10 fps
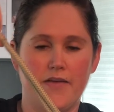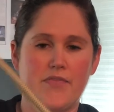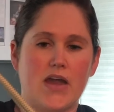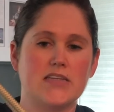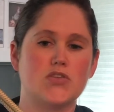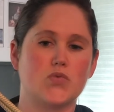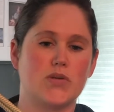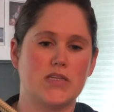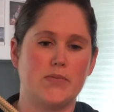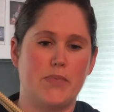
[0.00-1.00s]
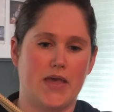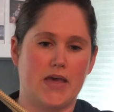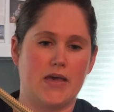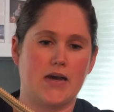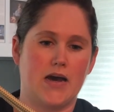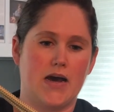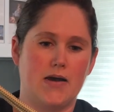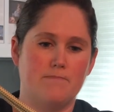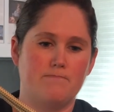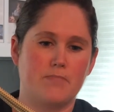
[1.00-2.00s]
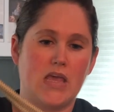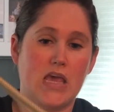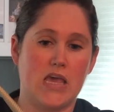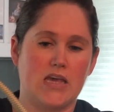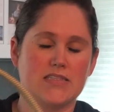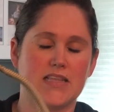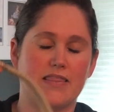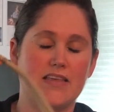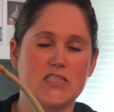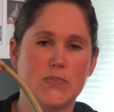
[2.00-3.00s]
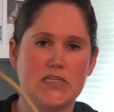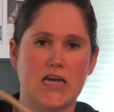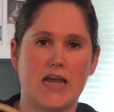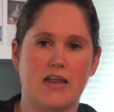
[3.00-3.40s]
That is a really big key, is that this be tight,